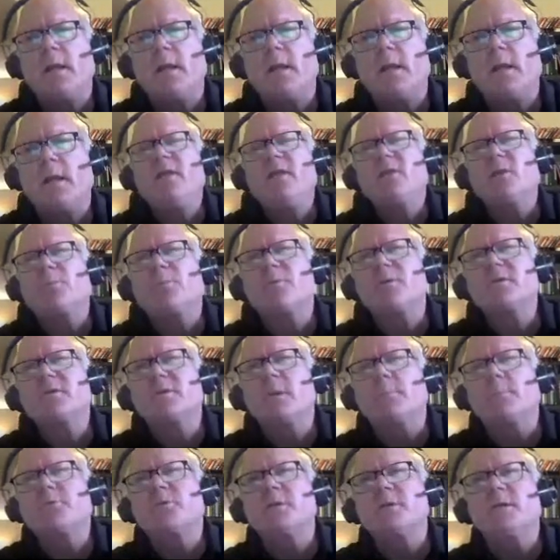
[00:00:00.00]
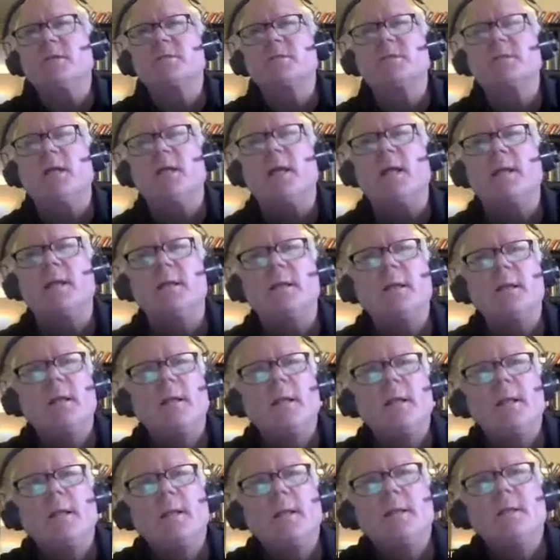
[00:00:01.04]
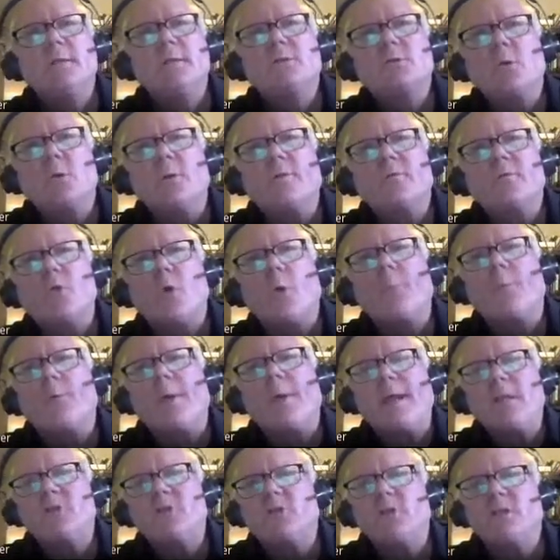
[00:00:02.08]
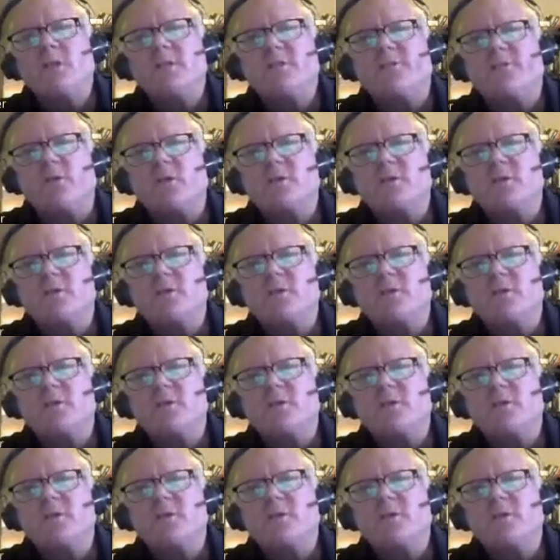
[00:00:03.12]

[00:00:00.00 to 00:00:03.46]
I think the presumption is that sort of corporations,